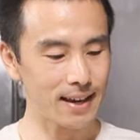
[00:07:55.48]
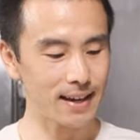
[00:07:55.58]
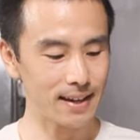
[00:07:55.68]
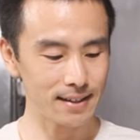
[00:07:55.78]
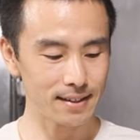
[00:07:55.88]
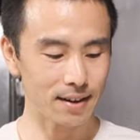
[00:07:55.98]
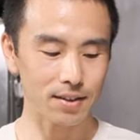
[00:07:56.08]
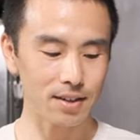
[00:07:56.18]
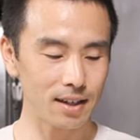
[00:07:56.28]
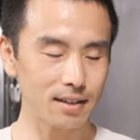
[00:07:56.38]
And
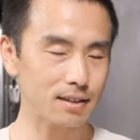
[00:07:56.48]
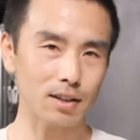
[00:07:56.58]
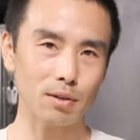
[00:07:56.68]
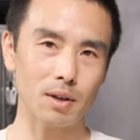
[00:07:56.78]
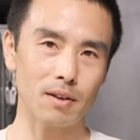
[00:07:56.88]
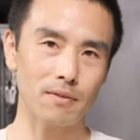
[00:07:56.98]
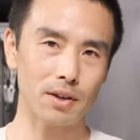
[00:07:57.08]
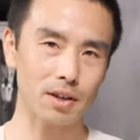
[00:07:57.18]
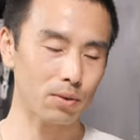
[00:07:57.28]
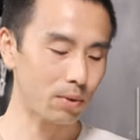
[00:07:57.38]
all you need is a little bit of
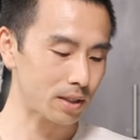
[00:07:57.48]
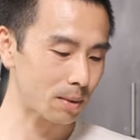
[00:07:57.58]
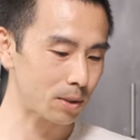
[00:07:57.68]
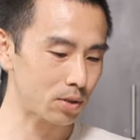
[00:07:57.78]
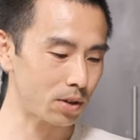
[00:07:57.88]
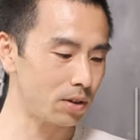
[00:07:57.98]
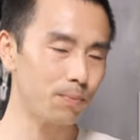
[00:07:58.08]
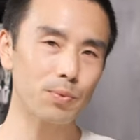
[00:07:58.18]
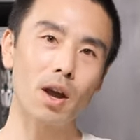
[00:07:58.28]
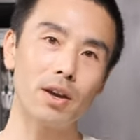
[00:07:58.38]
a wasabi joyu.
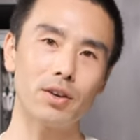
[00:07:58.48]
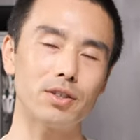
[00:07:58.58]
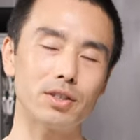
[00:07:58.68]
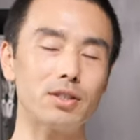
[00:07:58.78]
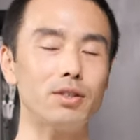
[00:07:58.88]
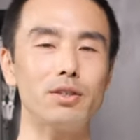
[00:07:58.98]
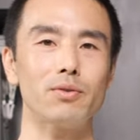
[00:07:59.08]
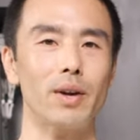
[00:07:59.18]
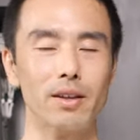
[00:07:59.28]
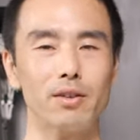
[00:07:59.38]
You can just use
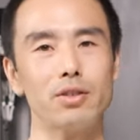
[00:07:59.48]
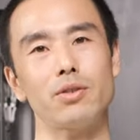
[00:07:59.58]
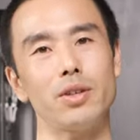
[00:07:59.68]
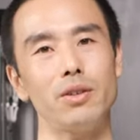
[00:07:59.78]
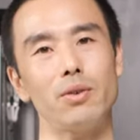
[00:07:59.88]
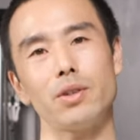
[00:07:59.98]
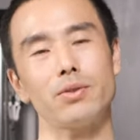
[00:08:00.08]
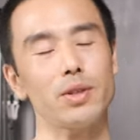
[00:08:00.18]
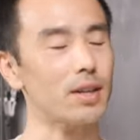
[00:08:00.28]
regular shoyu or soy